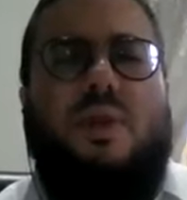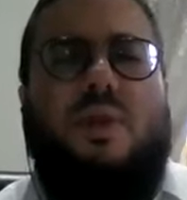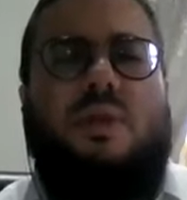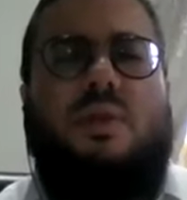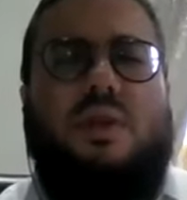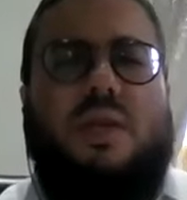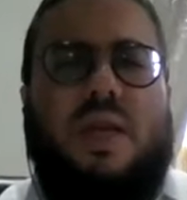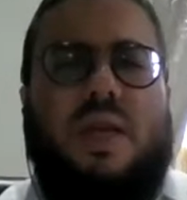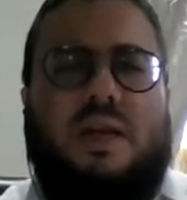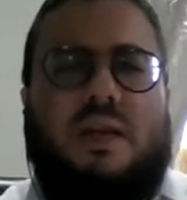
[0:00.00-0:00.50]

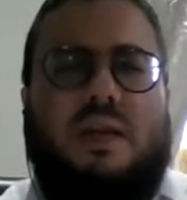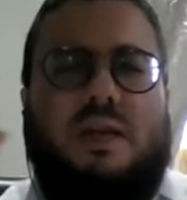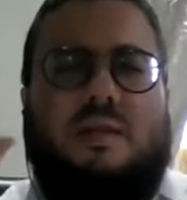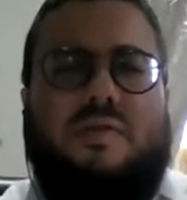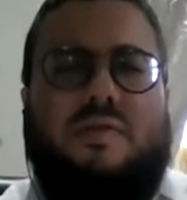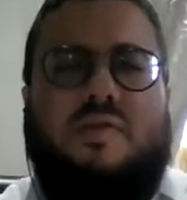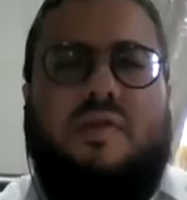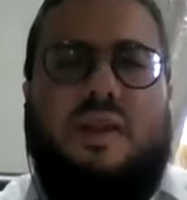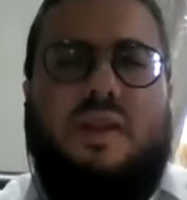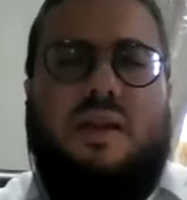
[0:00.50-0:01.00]
to take the
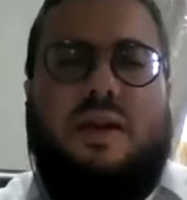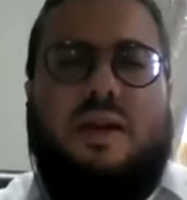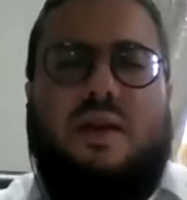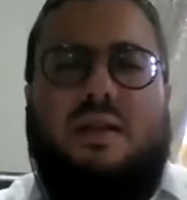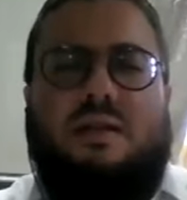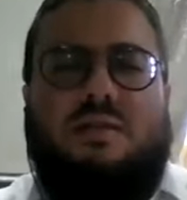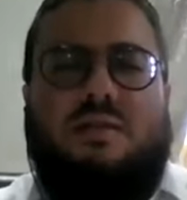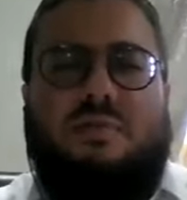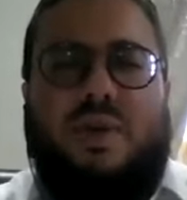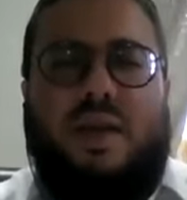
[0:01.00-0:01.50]

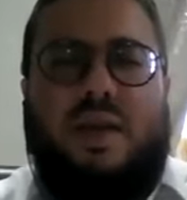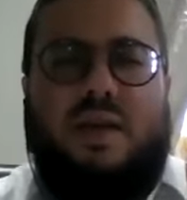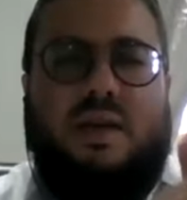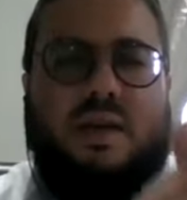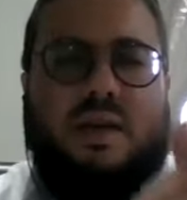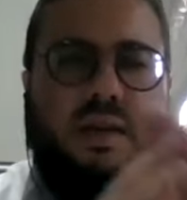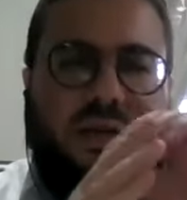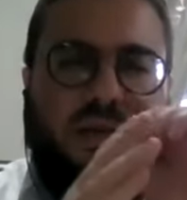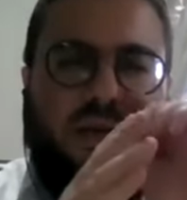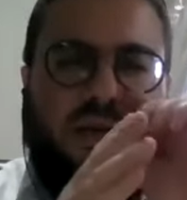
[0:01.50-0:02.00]
tefillah, to
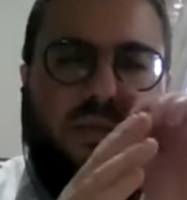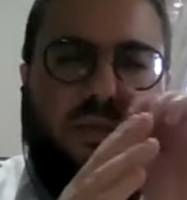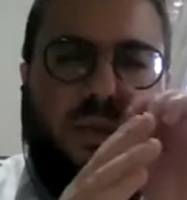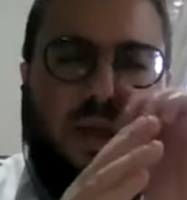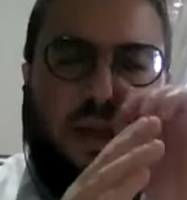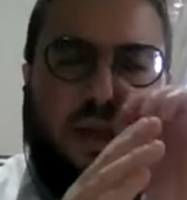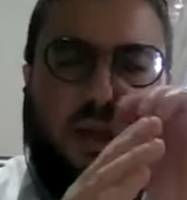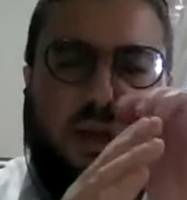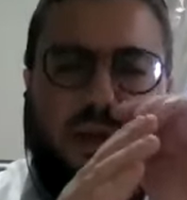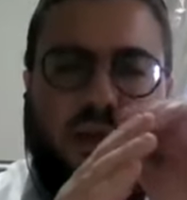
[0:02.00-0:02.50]
make to
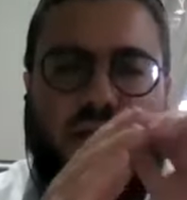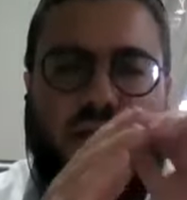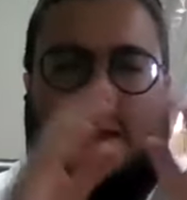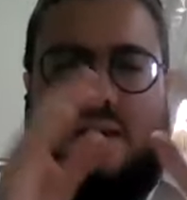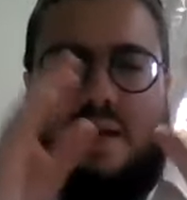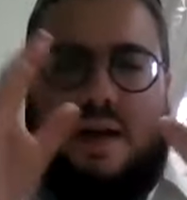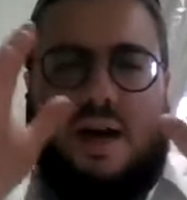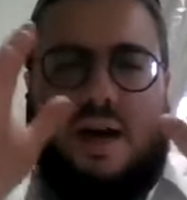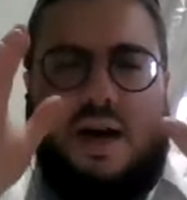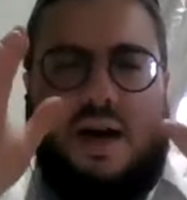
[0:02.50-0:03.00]
make
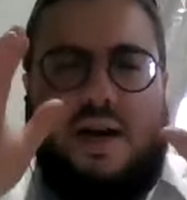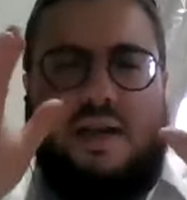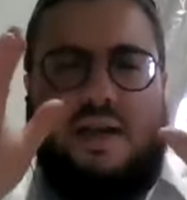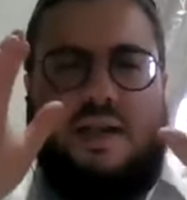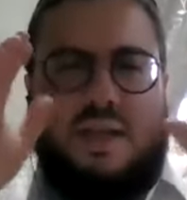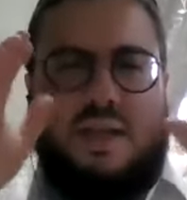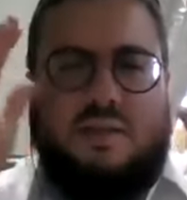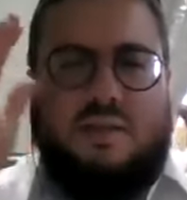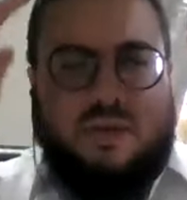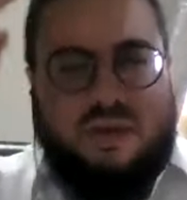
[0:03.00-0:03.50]
the high
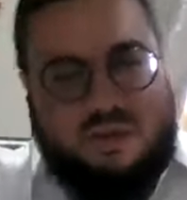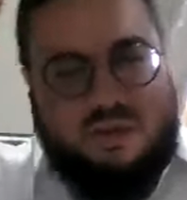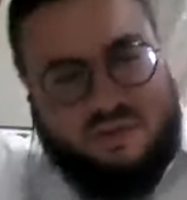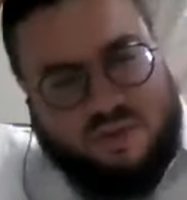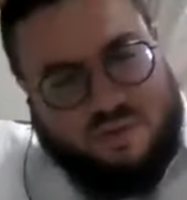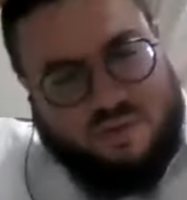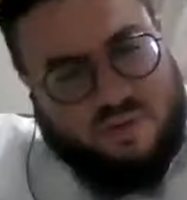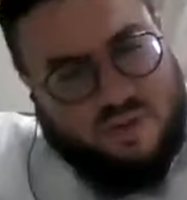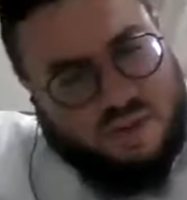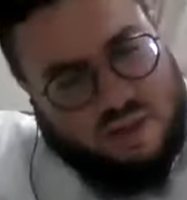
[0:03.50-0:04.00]
level of
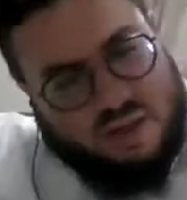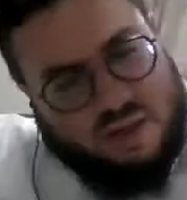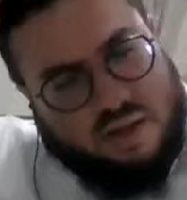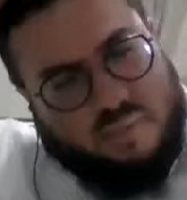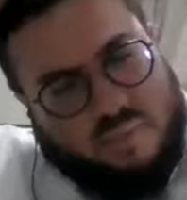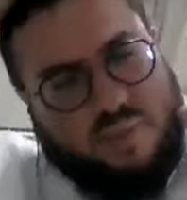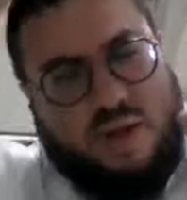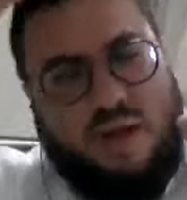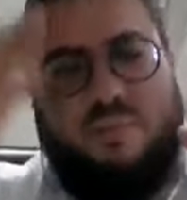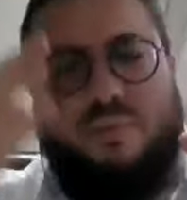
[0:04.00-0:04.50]
tefillah, the
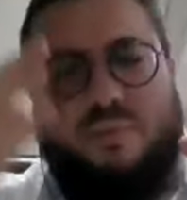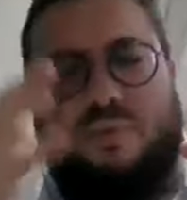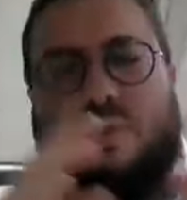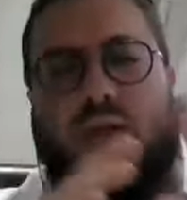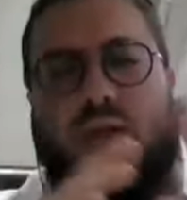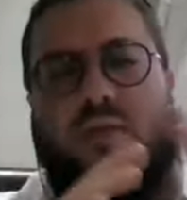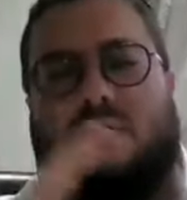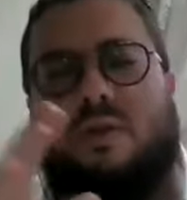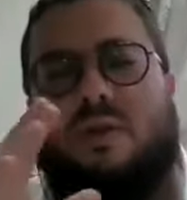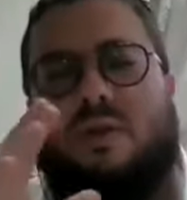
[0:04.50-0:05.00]
proper
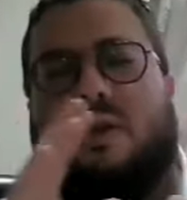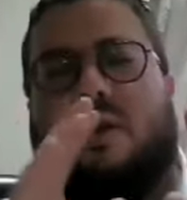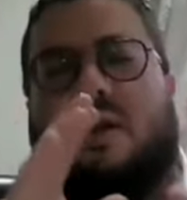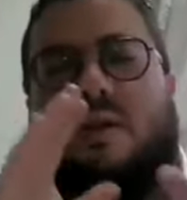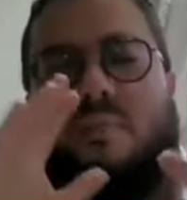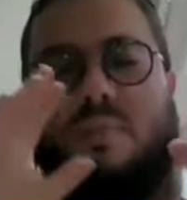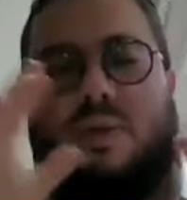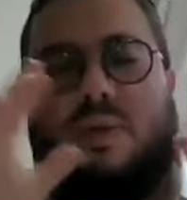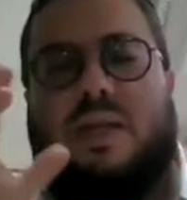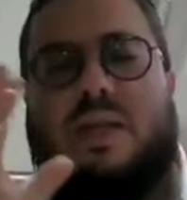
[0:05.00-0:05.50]
level, the
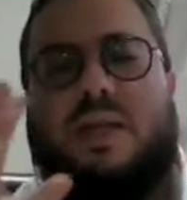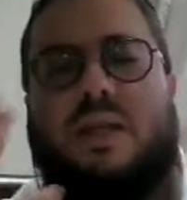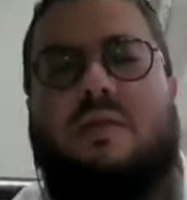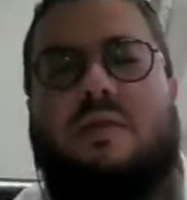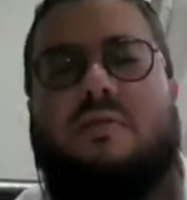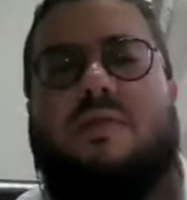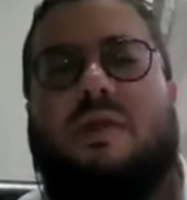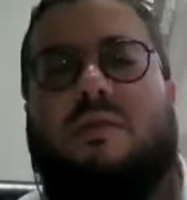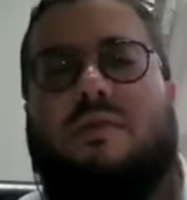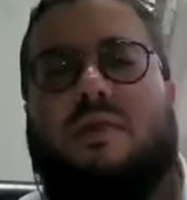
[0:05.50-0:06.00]
complete
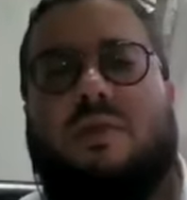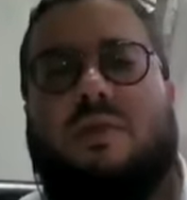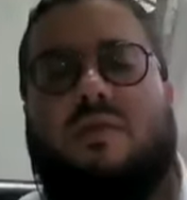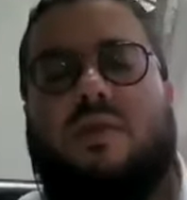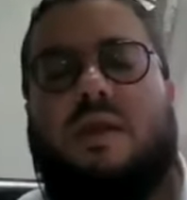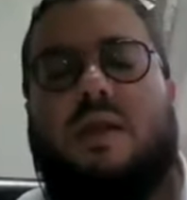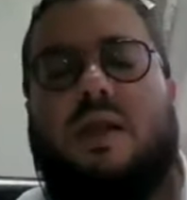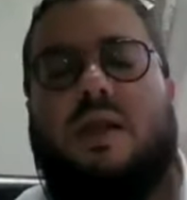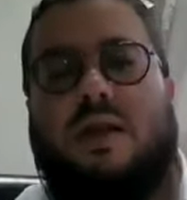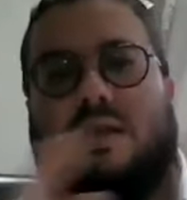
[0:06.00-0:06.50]
level of
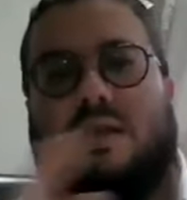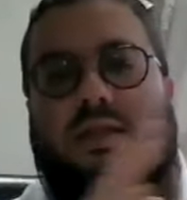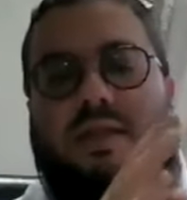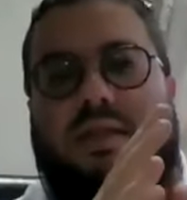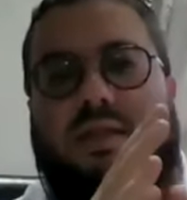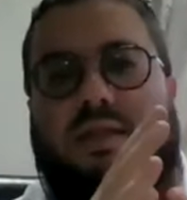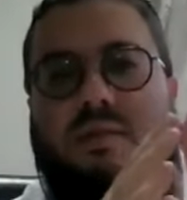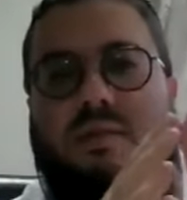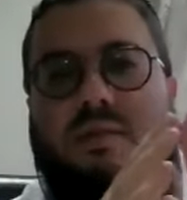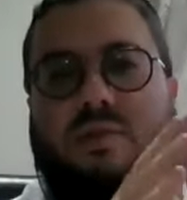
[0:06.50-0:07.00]
tefillah
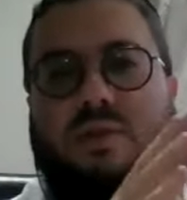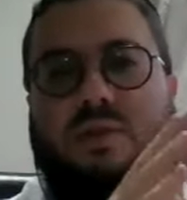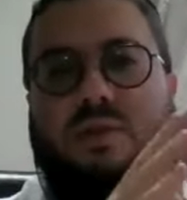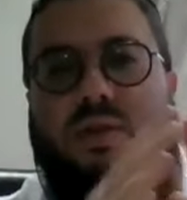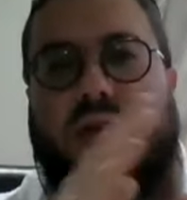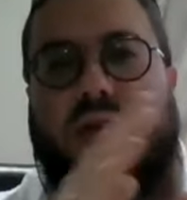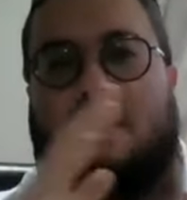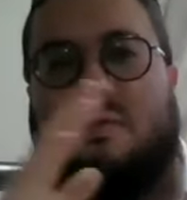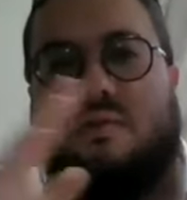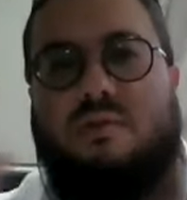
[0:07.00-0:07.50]
accessible
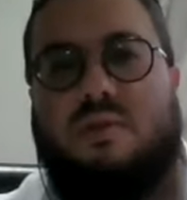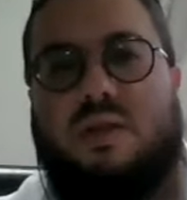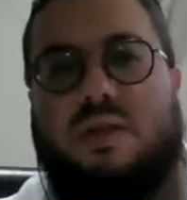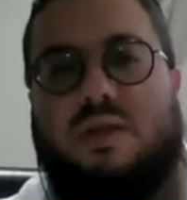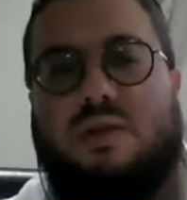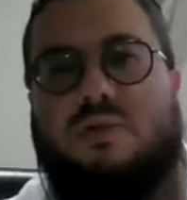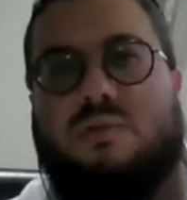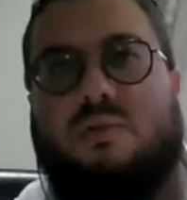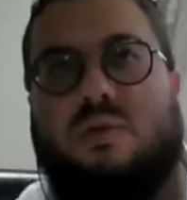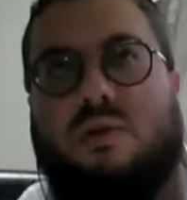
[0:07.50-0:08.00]
to everyone
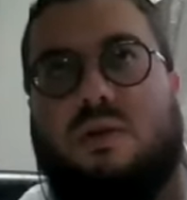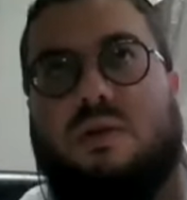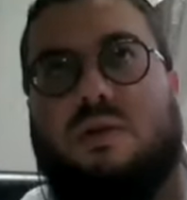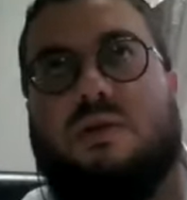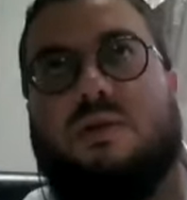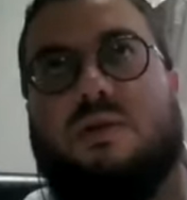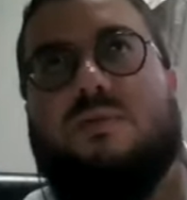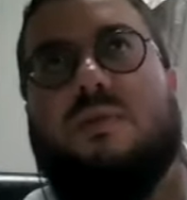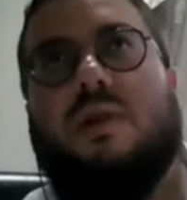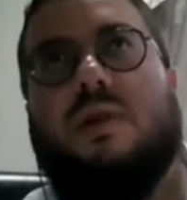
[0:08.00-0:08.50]
in the world.